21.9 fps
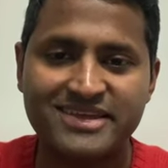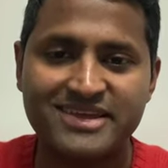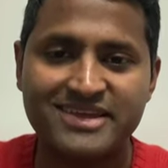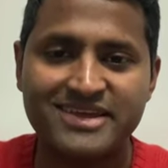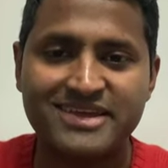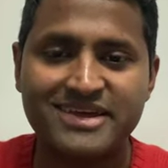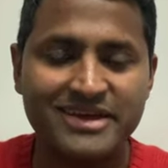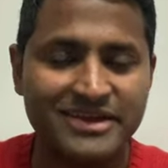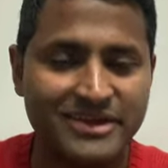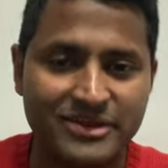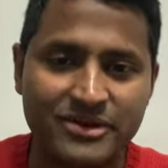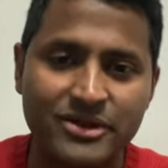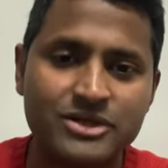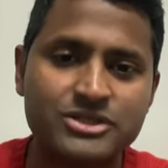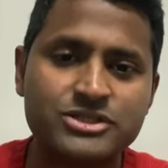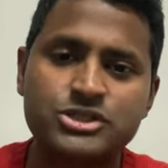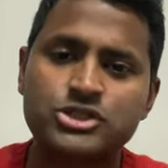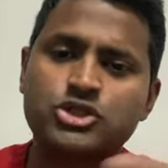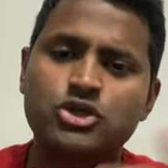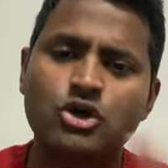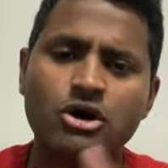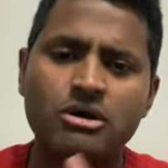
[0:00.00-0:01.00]
You know,
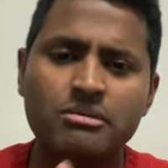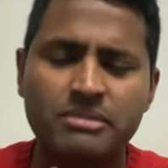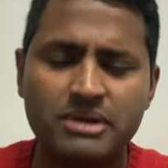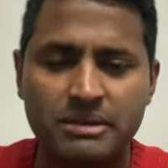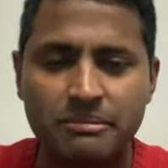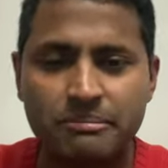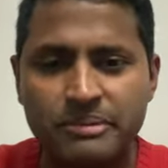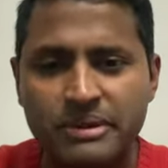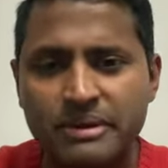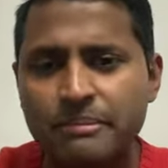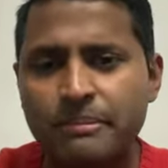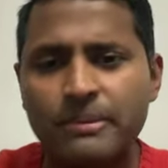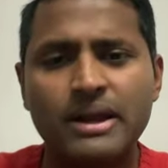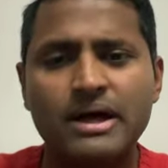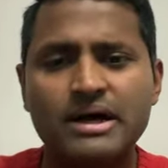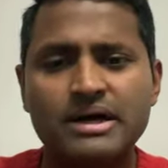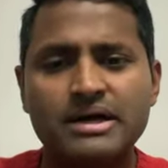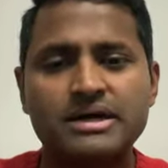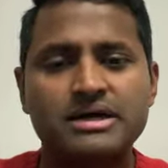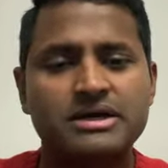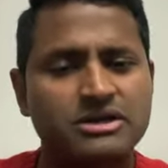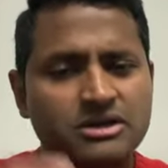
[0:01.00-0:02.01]
so many people are
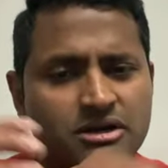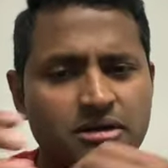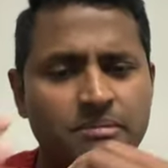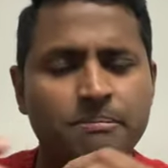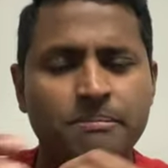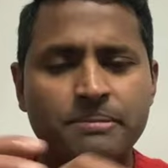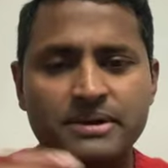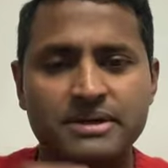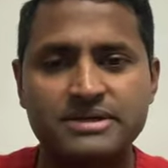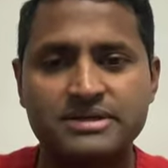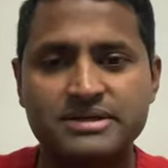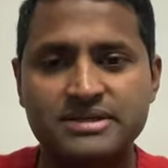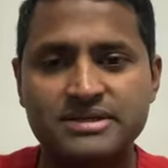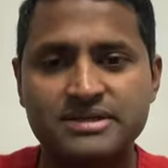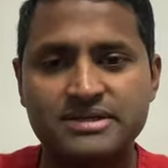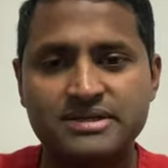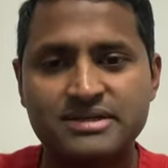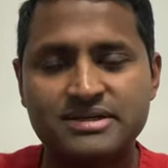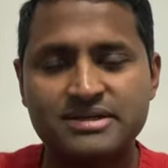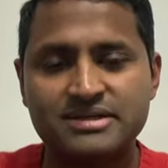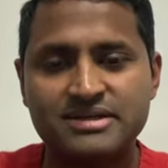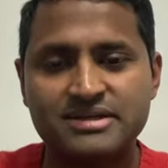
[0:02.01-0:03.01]
crippled
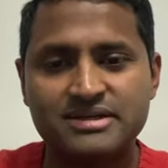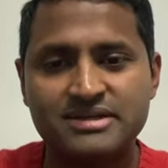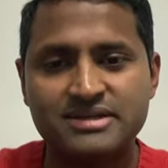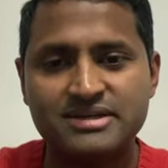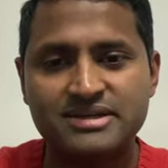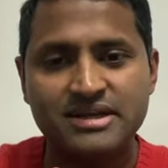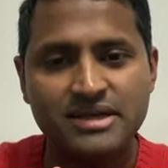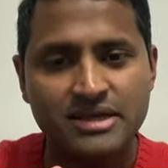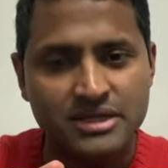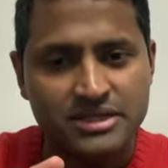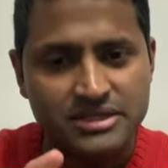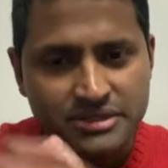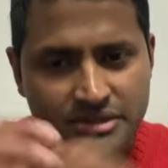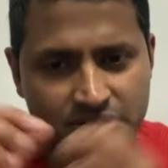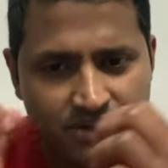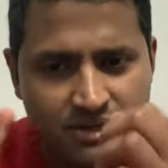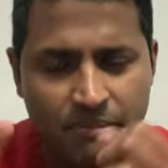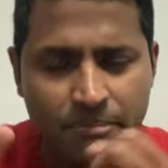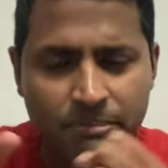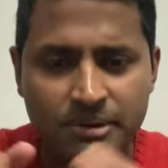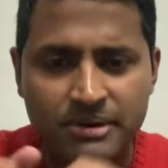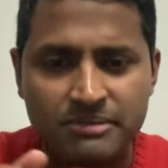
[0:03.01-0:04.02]

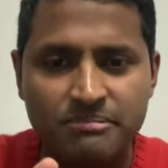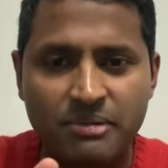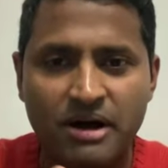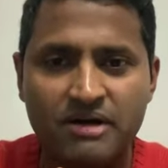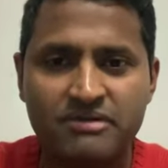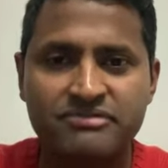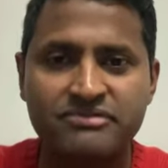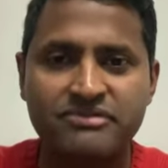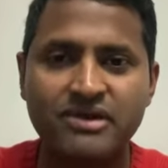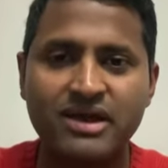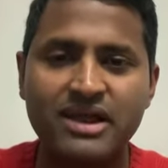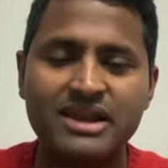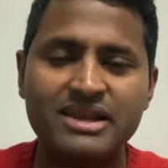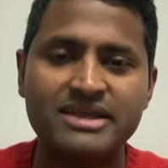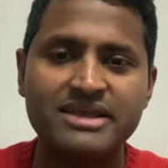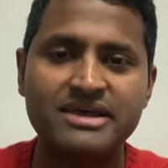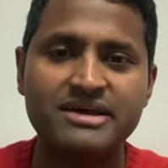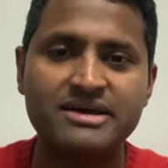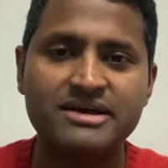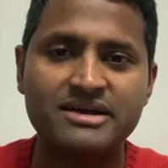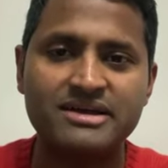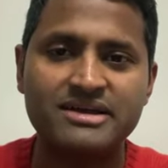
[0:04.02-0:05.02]
by failure.
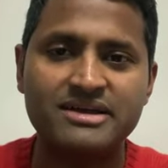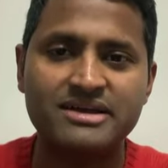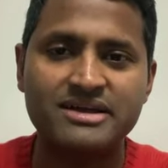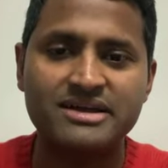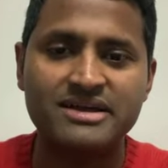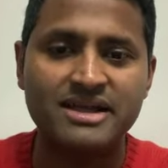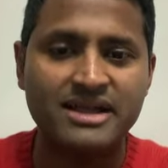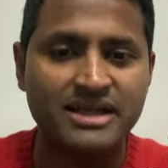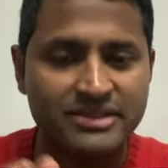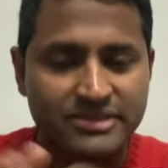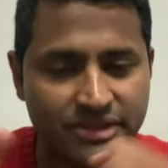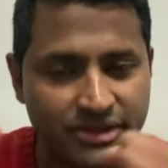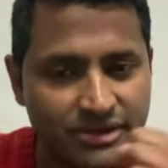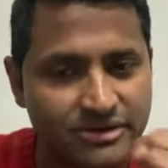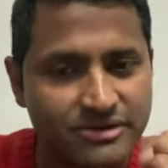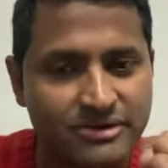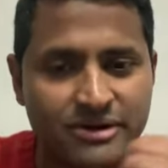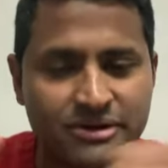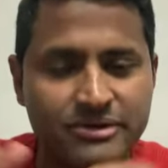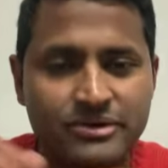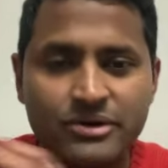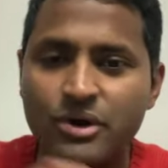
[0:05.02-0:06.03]
They do not
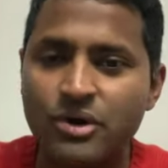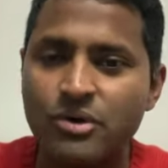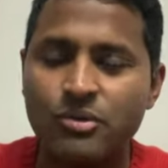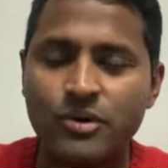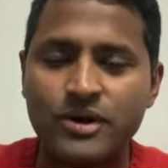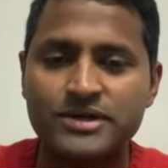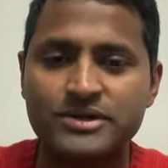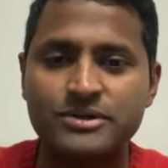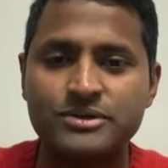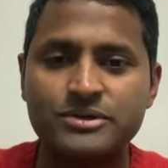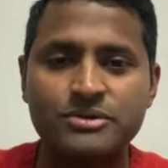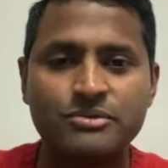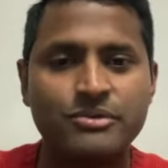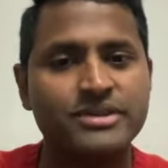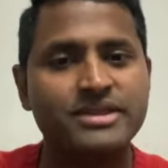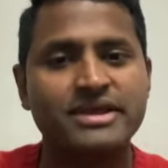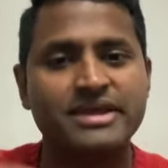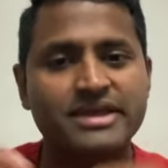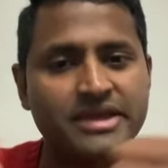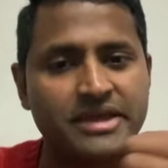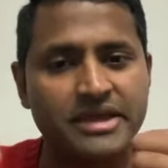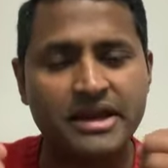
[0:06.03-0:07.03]
know what to do. When they
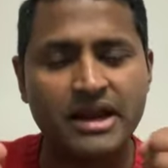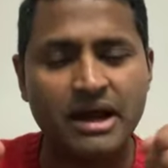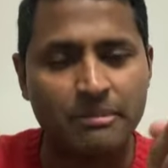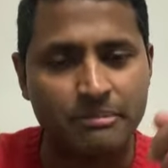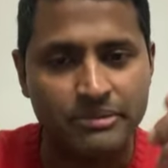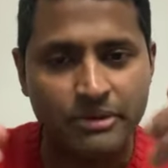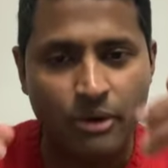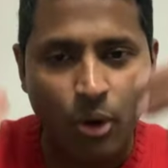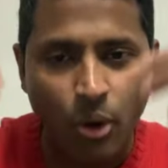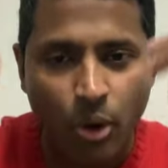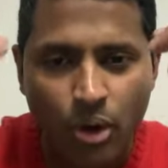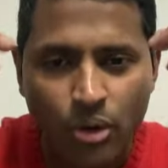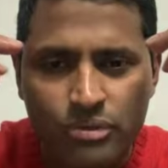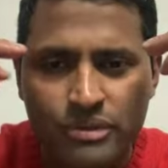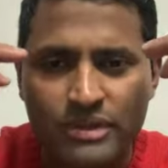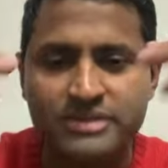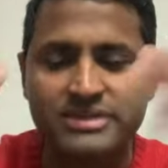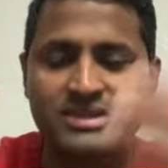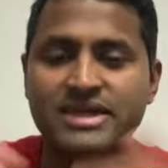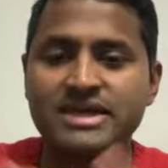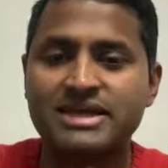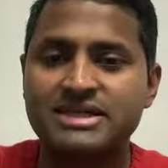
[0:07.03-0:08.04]
get up, all they
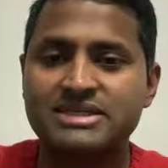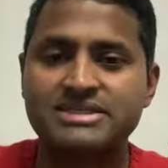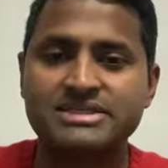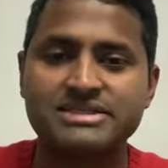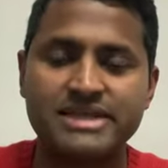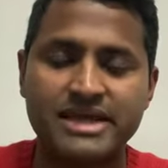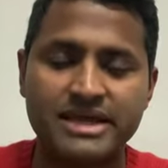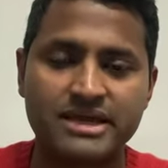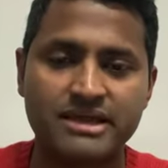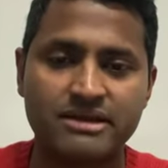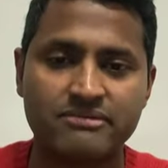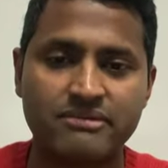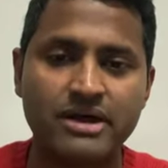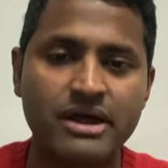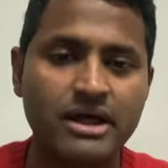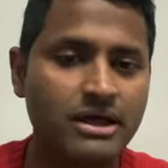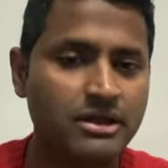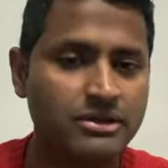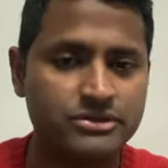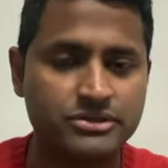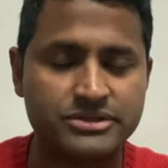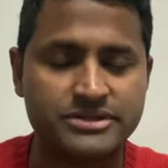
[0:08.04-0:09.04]
think is negative.
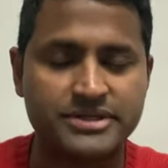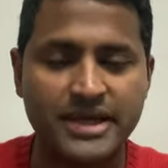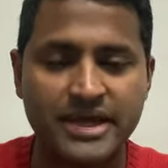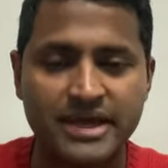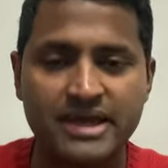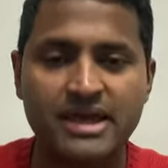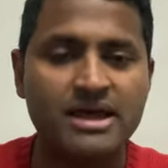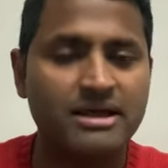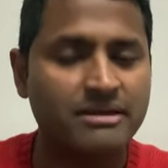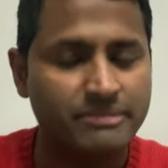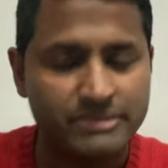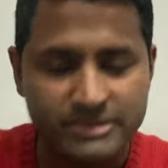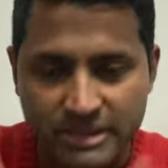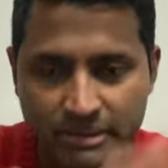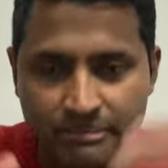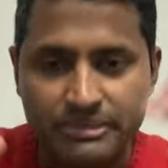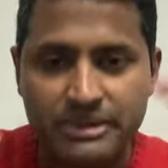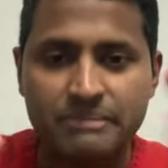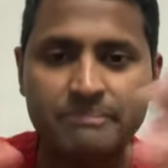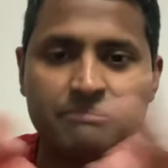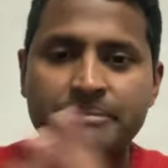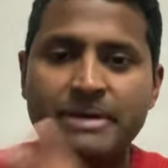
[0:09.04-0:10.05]
Today,
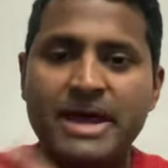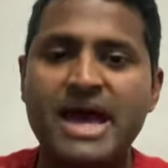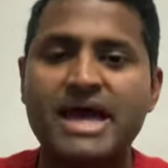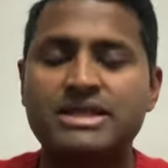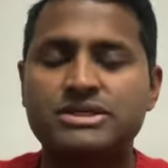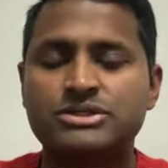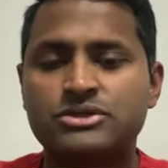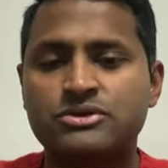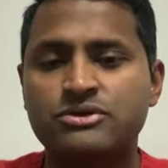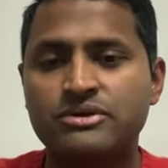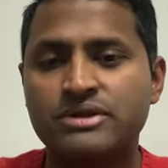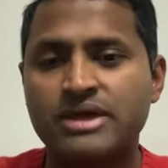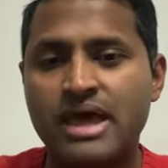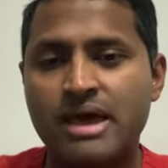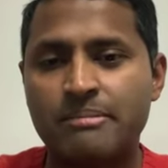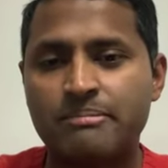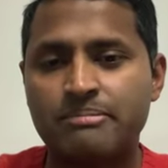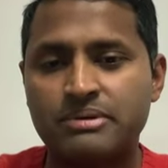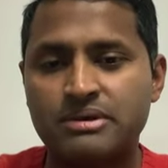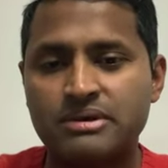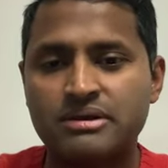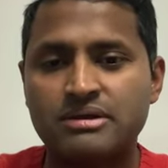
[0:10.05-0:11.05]
something bad is going to
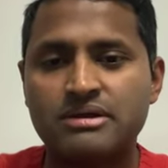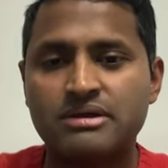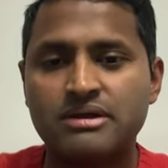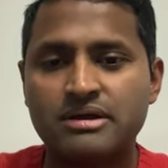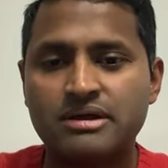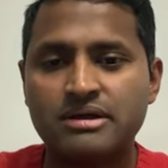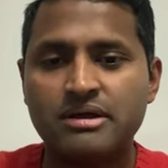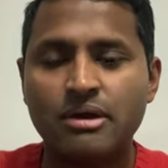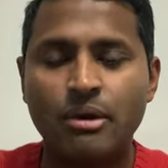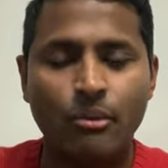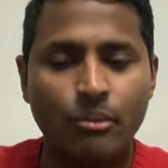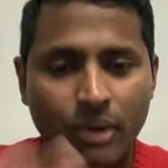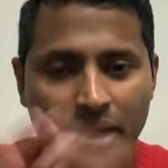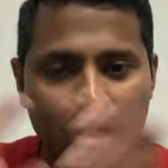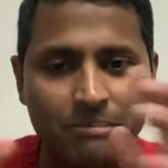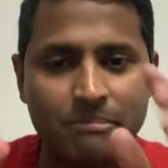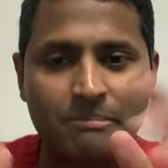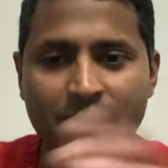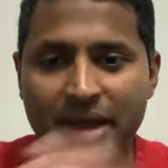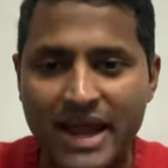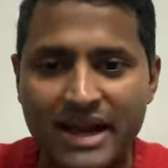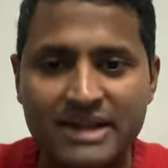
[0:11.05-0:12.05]
happen. What
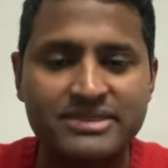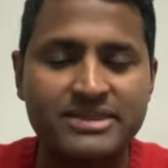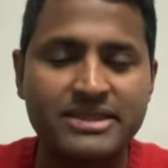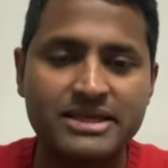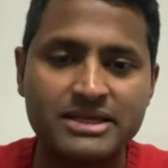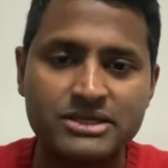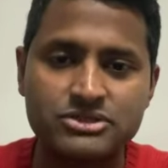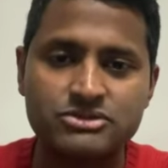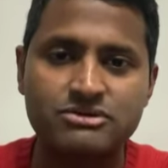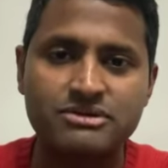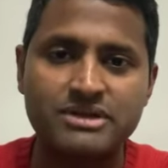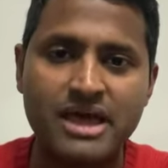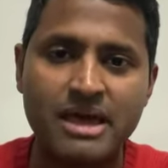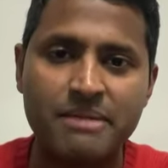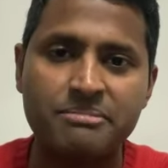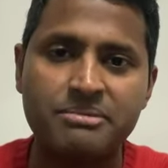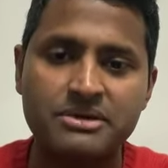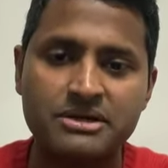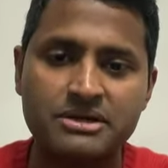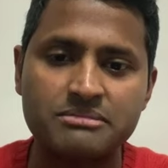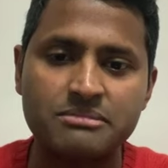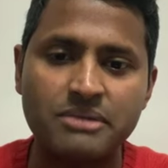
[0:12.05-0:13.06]
bad thing is going to happen
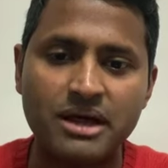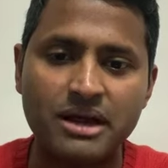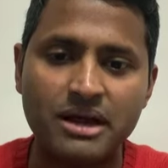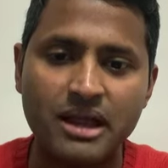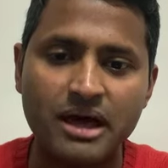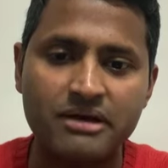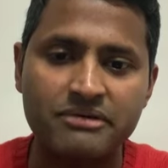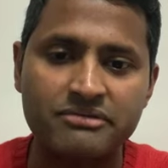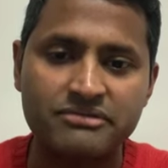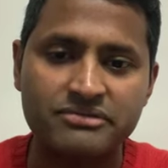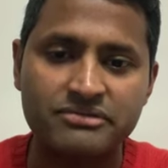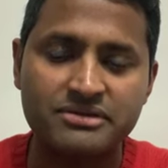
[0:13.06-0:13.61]
in my life?